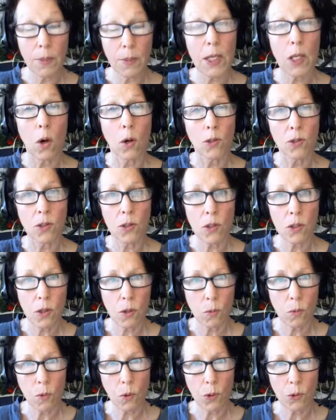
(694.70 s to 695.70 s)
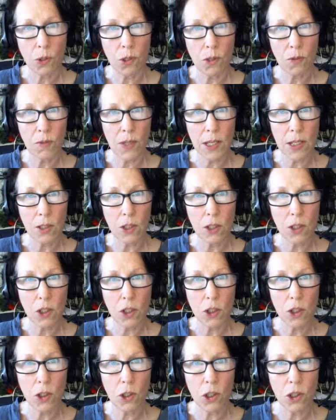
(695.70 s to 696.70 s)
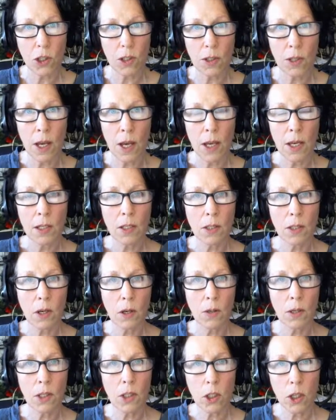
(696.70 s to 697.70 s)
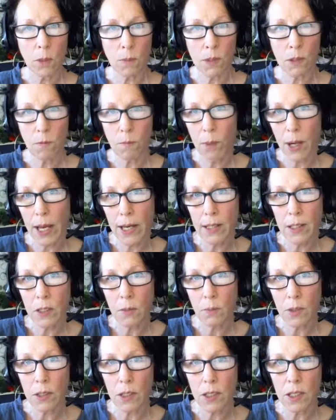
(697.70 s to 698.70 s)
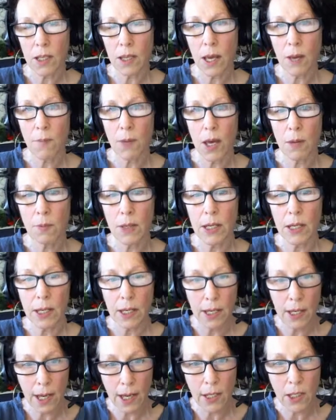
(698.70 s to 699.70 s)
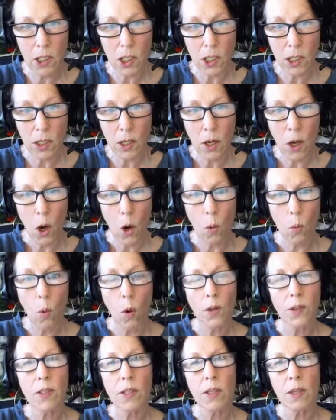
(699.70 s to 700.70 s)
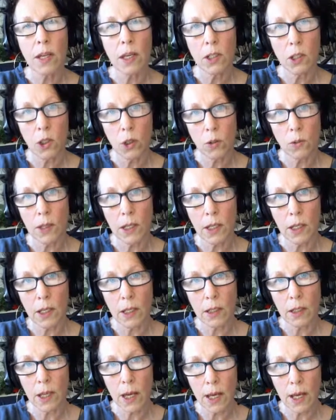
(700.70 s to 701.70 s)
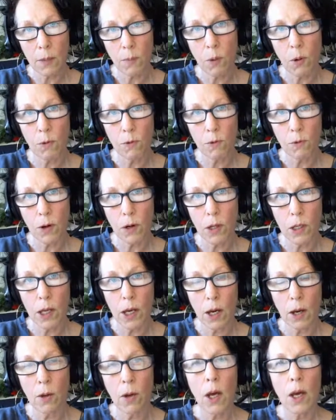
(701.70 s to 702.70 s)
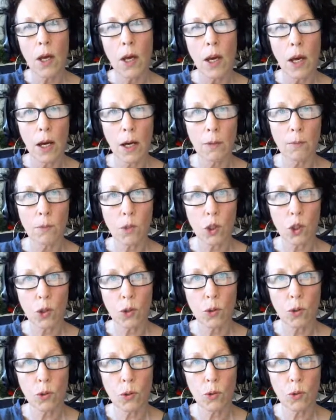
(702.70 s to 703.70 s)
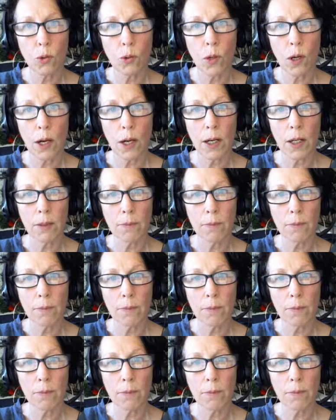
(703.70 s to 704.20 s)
beyond the walls of the institution. So in terms of placement, they may be connecting what they're doing in their ePortfolio to